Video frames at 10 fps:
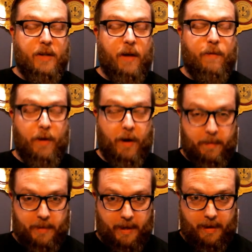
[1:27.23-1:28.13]
software
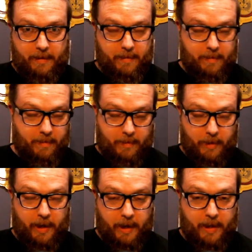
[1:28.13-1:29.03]
updated,
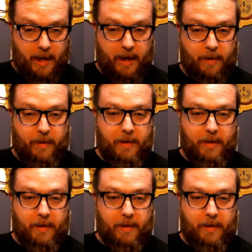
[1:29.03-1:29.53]
try and get that out,